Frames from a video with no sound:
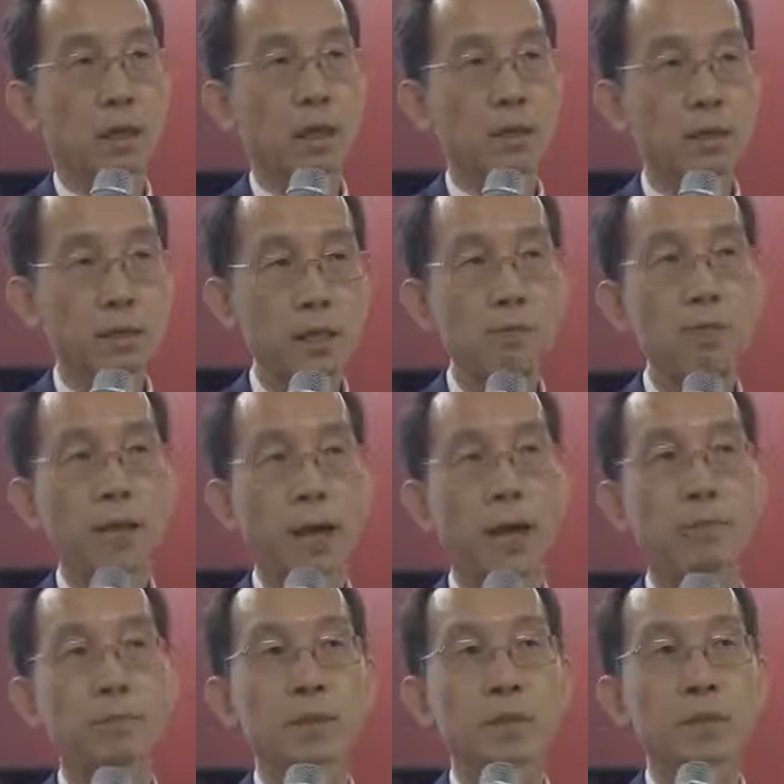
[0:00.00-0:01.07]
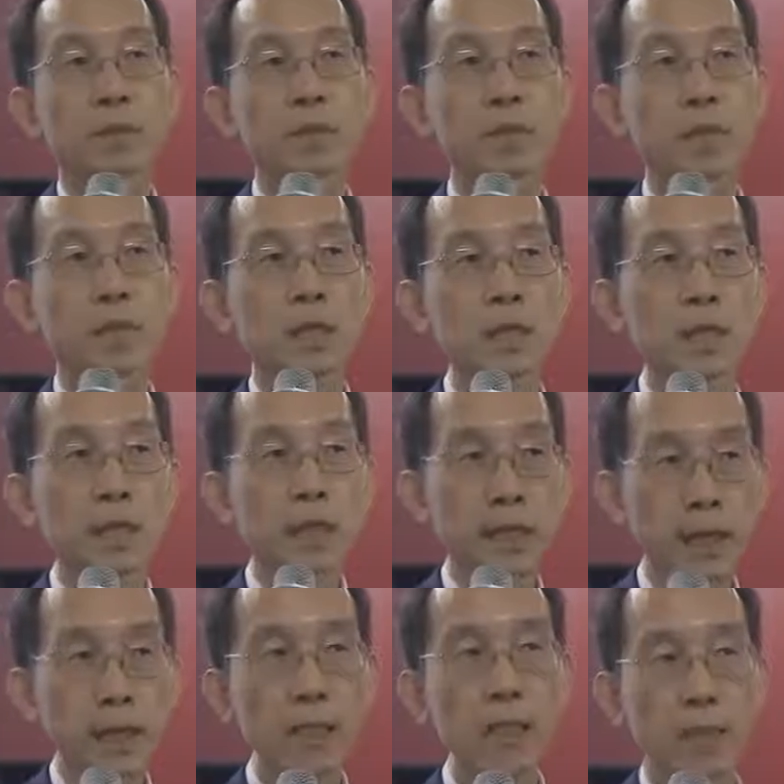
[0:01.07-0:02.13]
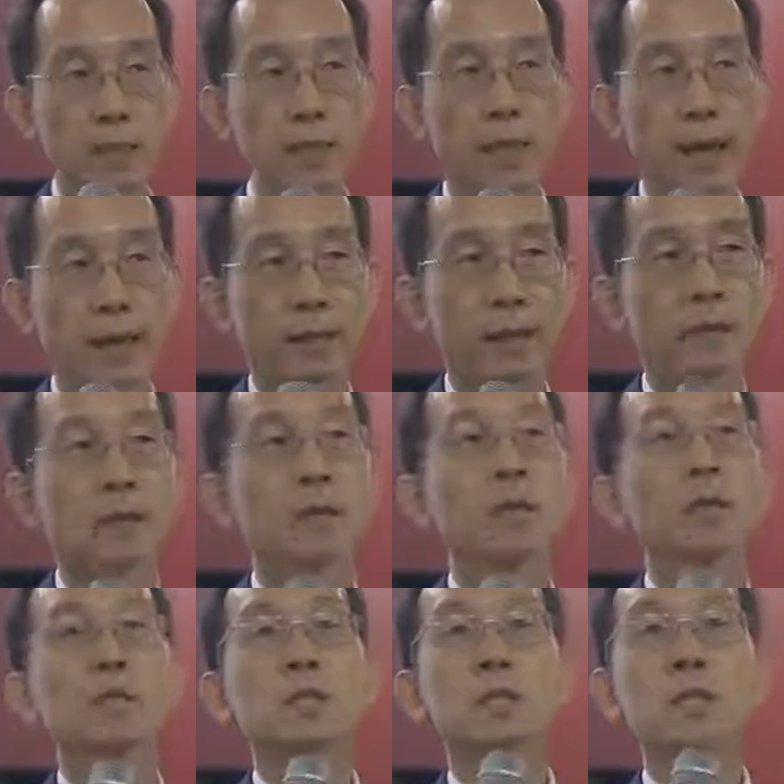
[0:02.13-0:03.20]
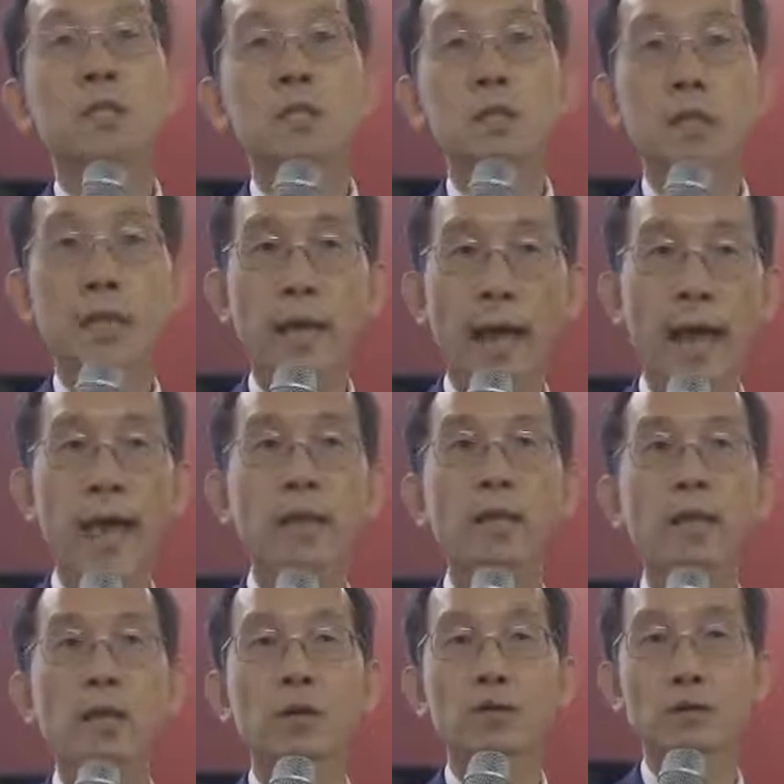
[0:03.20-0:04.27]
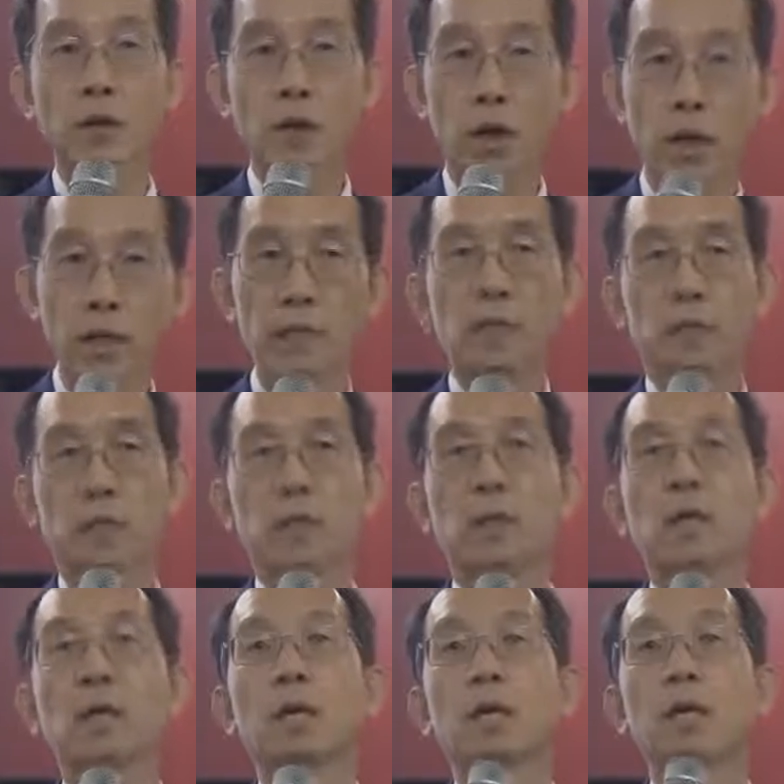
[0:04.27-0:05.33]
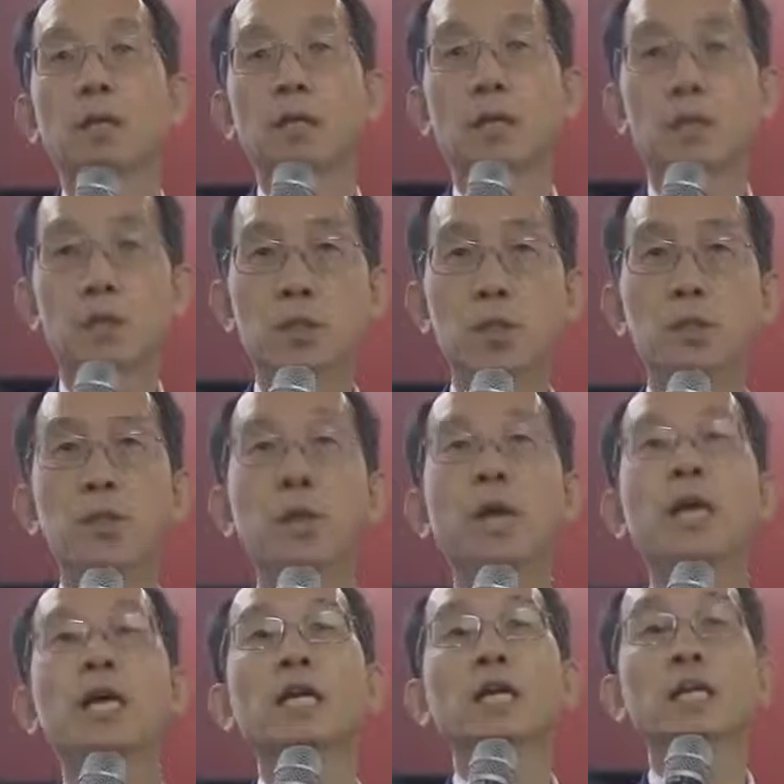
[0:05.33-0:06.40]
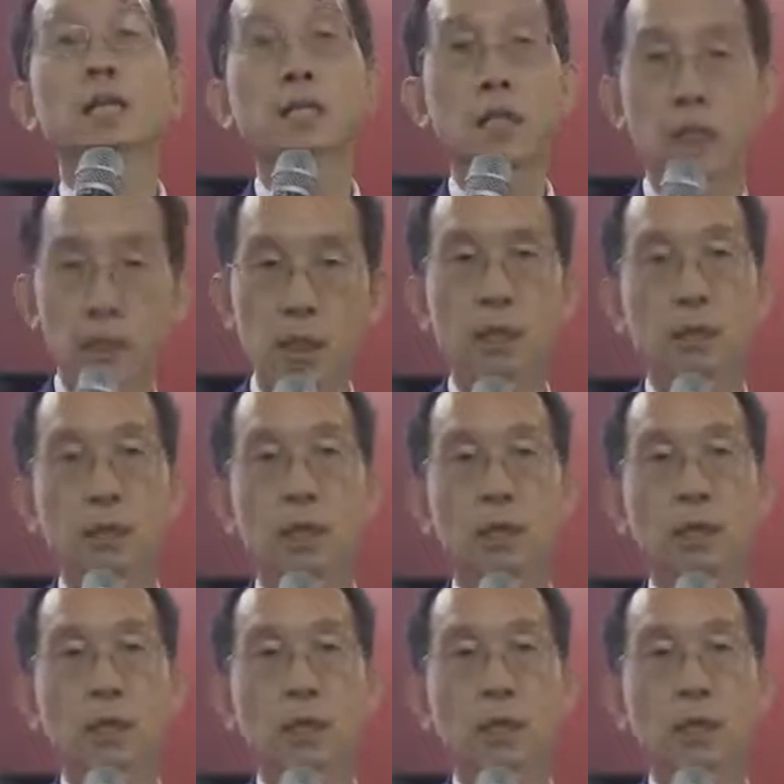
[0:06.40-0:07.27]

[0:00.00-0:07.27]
At the same time, it's indicated that this kind of knowledge is really needed